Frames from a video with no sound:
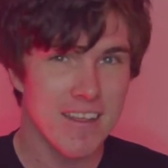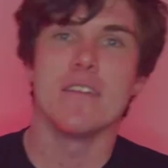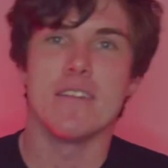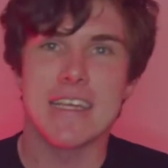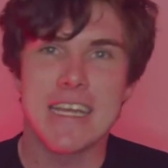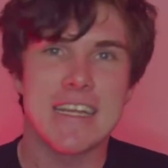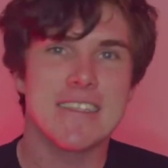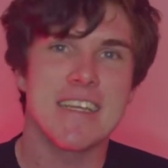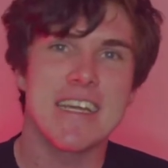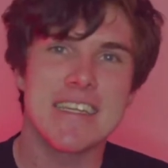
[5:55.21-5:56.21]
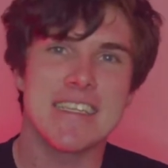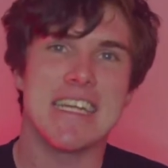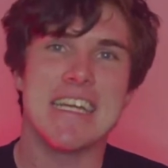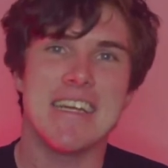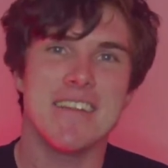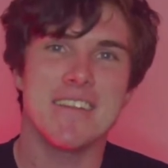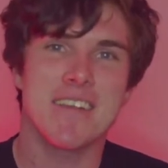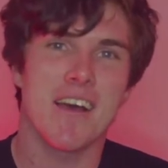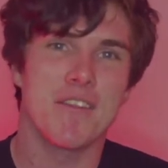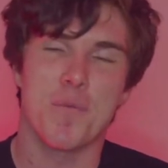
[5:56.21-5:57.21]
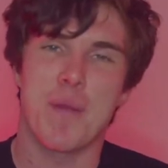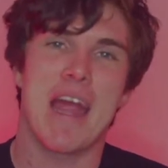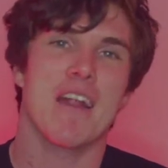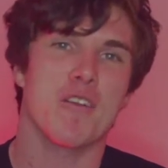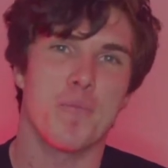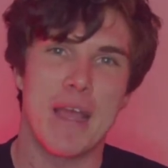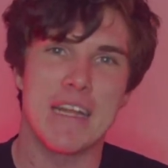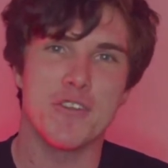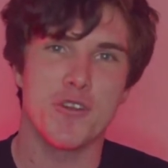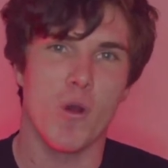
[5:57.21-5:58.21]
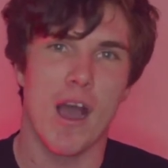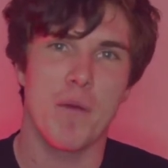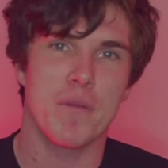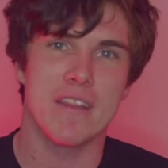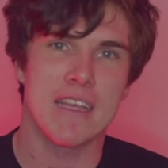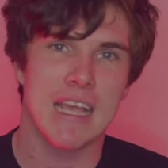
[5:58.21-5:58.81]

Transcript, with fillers: The kissing teens on the park bench who hop in the